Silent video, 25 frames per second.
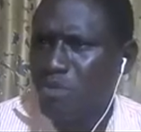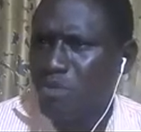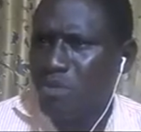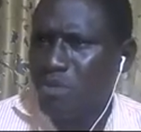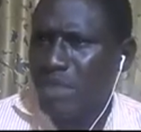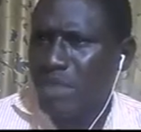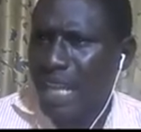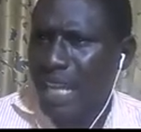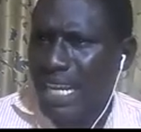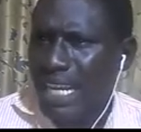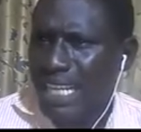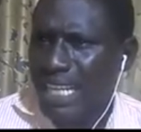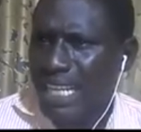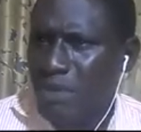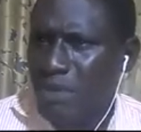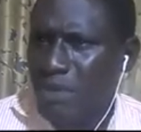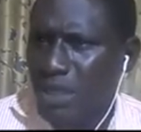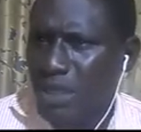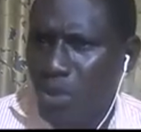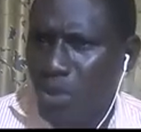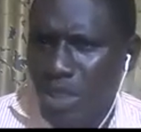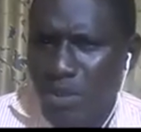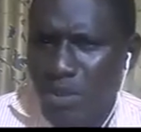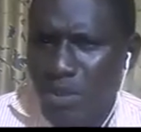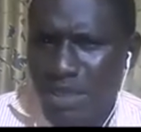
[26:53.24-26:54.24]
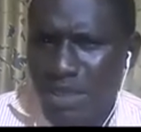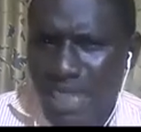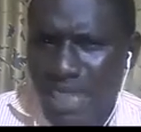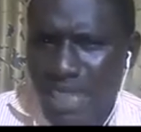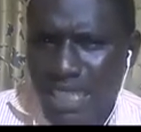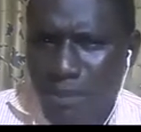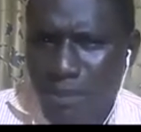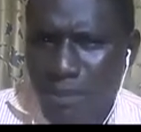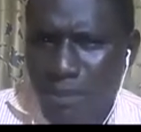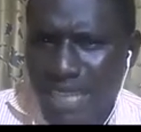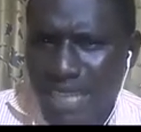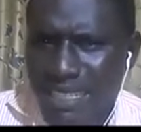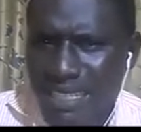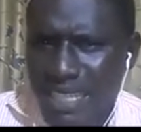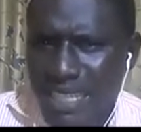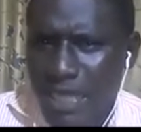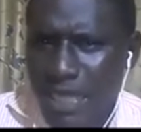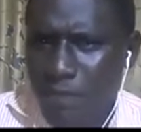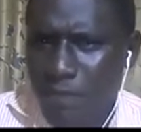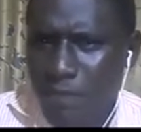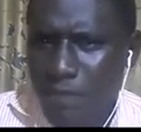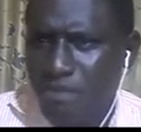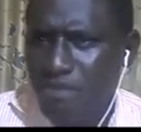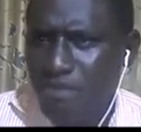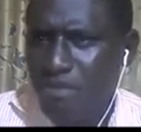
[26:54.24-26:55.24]
I get me. Which means that the price here
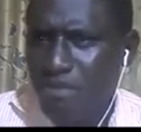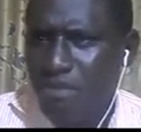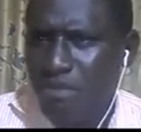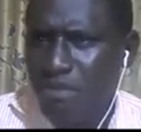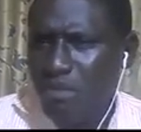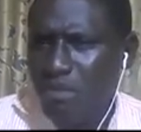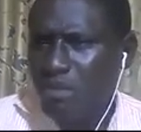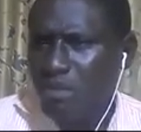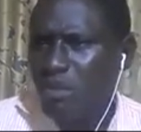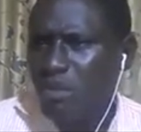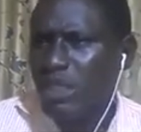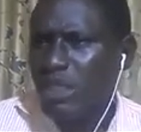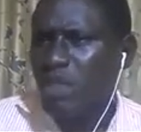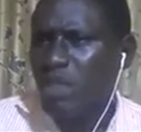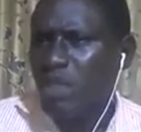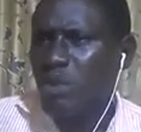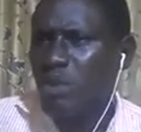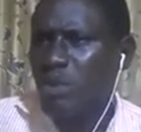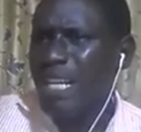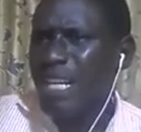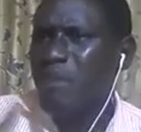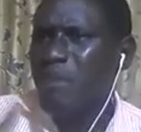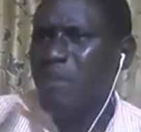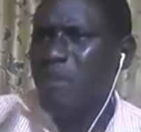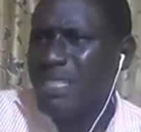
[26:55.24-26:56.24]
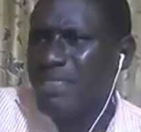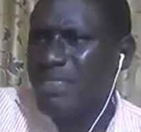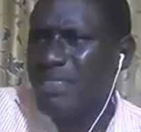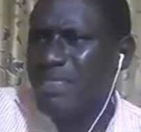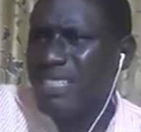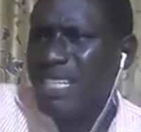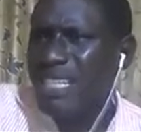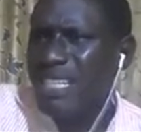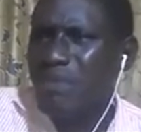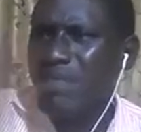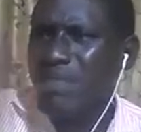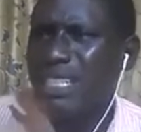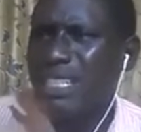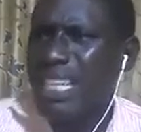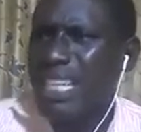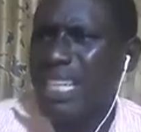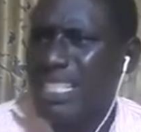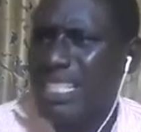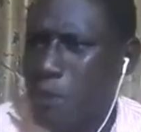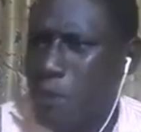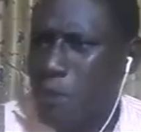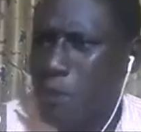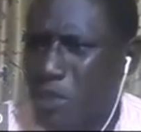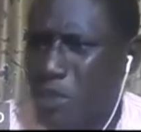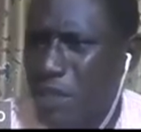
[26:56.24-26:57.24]
will now be the same thing as the
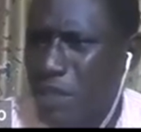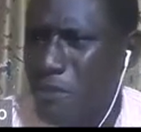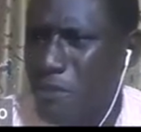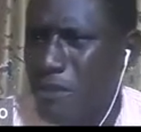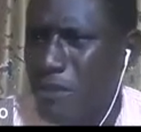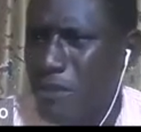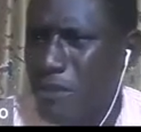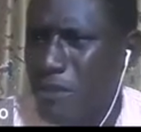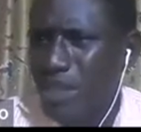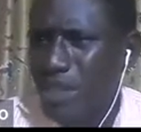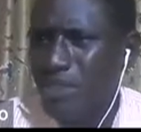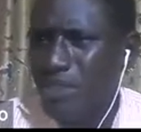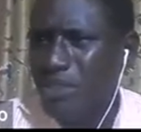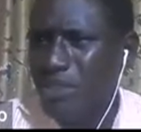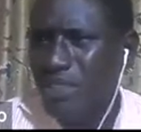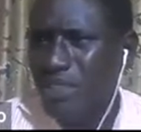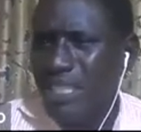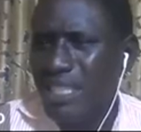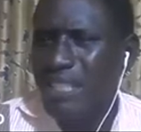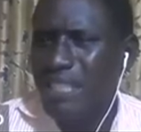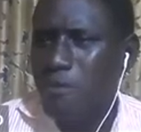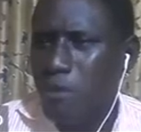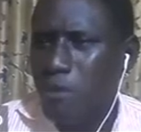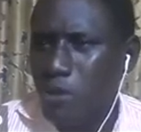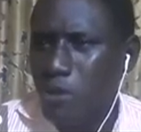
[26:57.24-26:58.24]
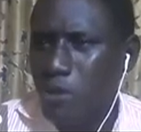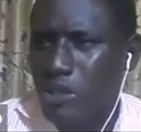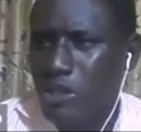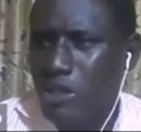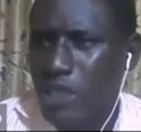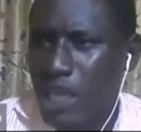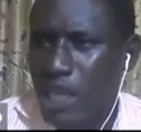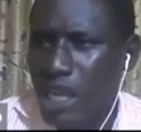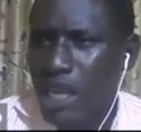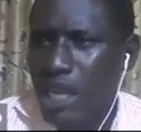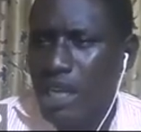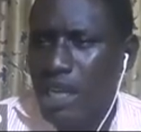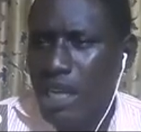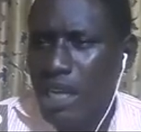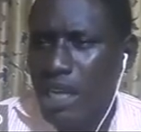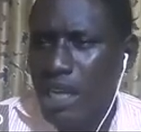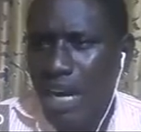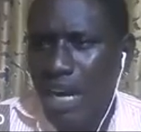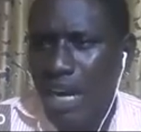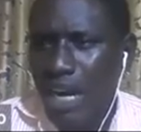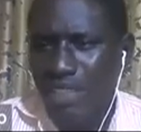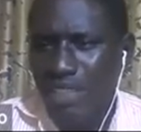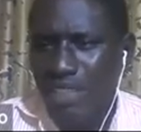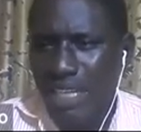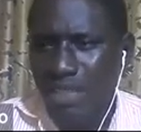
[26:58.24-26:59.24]
posted price we are going to sell the products
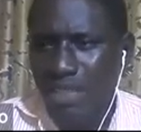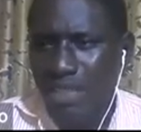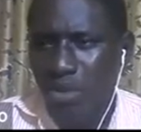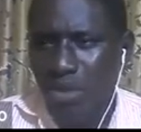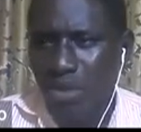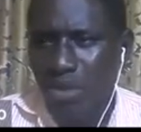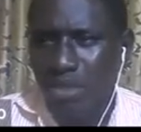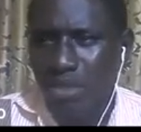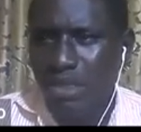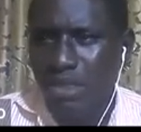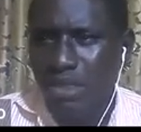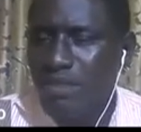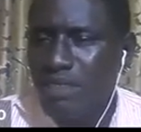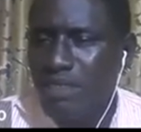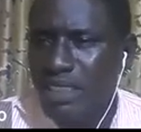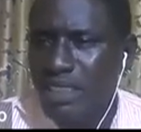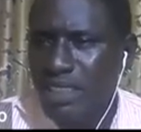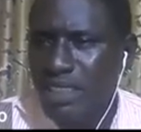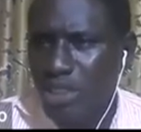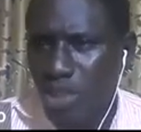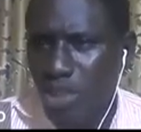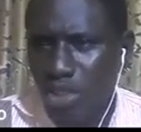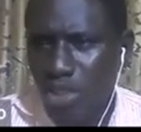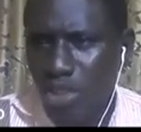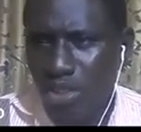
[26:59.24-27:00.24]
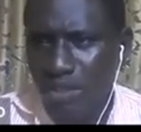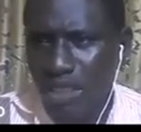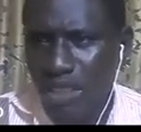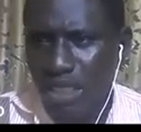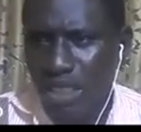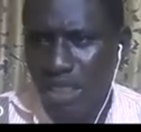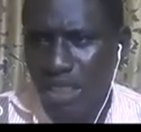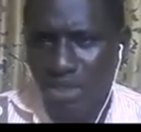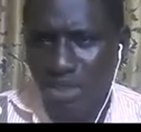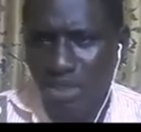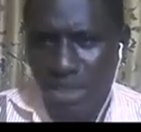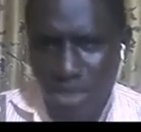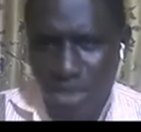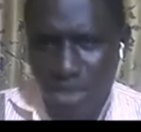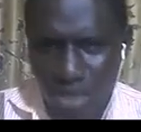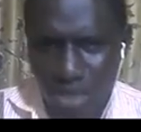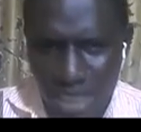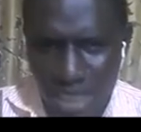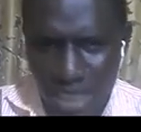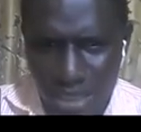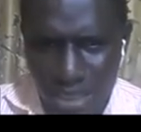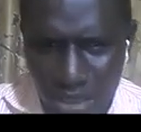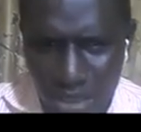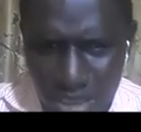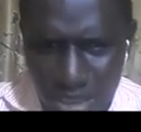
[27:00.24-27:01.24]
outside the shores of the country. Look at what
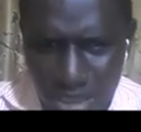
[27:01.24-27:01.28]
they said.